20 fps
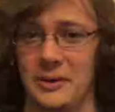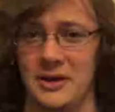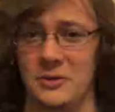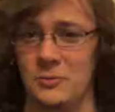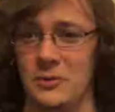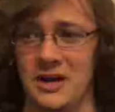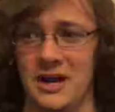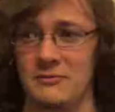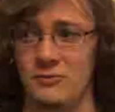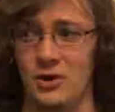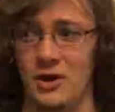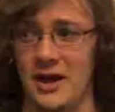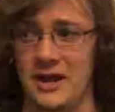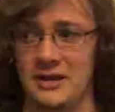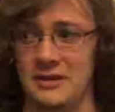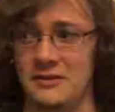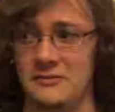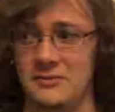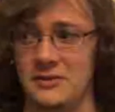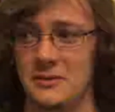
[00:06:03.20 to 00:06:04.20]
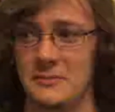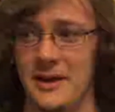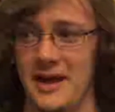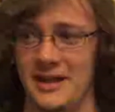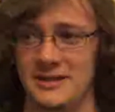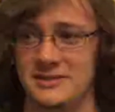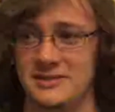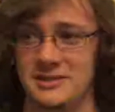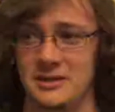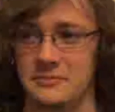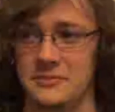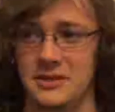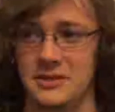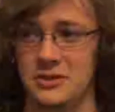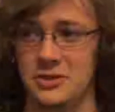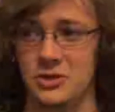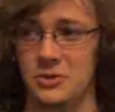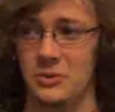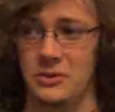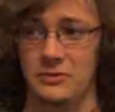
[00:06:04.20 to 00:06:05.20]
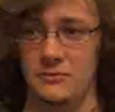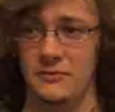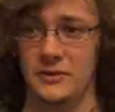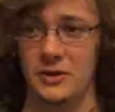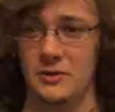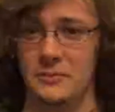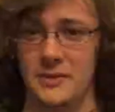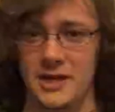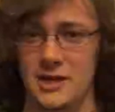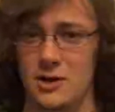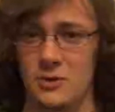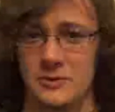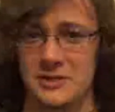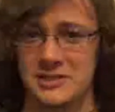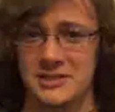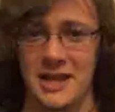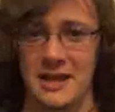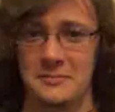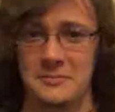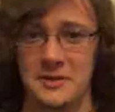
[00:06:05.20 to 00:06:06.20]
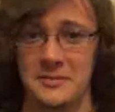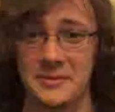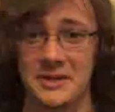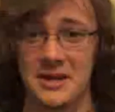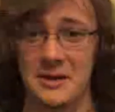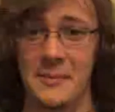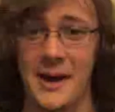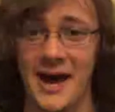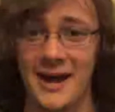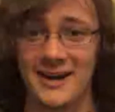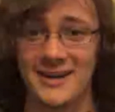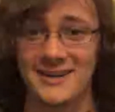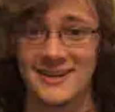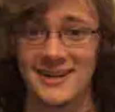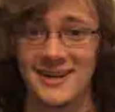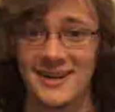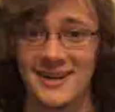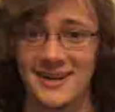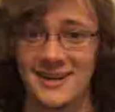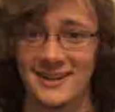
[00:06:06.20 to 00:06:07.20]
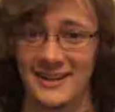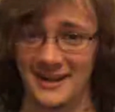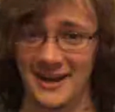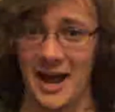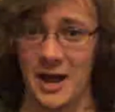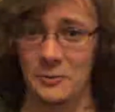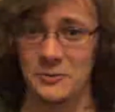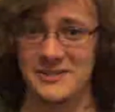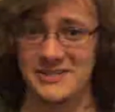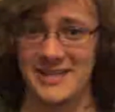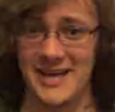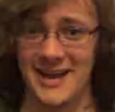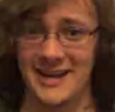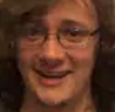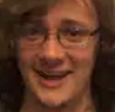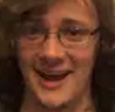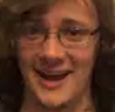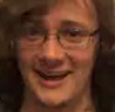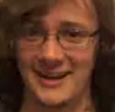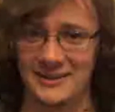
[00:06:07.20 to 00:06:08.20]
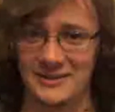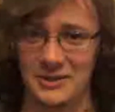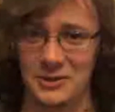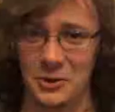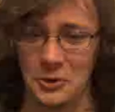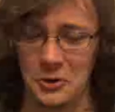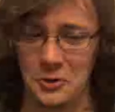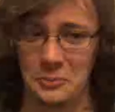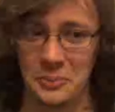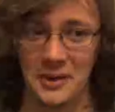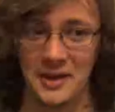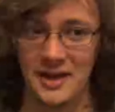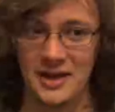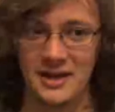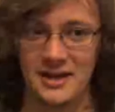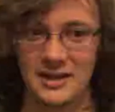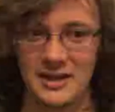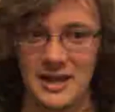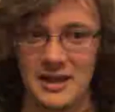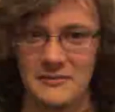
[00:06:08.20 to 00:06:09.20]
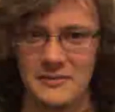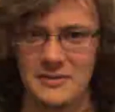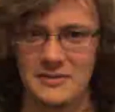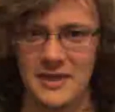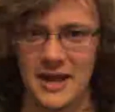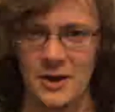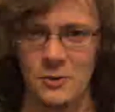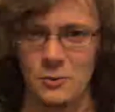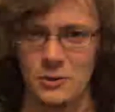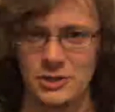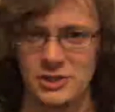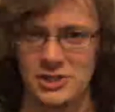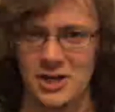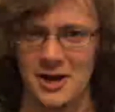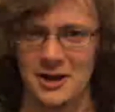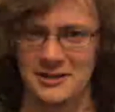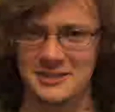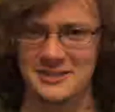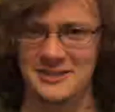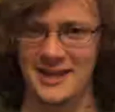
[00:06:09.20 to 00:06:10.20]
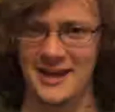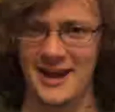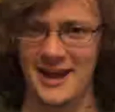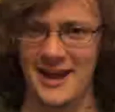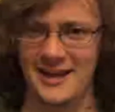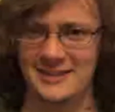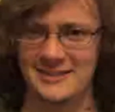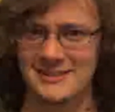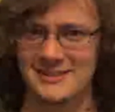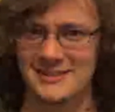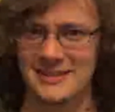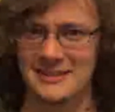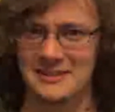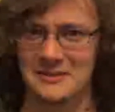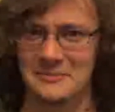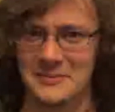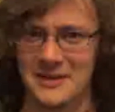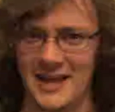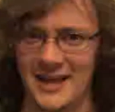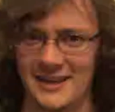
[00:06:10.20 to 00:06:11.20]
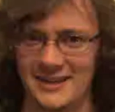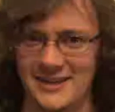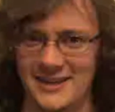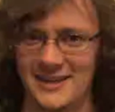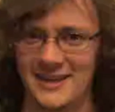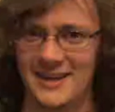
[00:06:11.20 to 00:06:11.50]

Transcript: and whenever any of them had something to do with film, they always came to me about it. Like, I was that guy in the group. Even they were shocked that I hadn't seen them yet.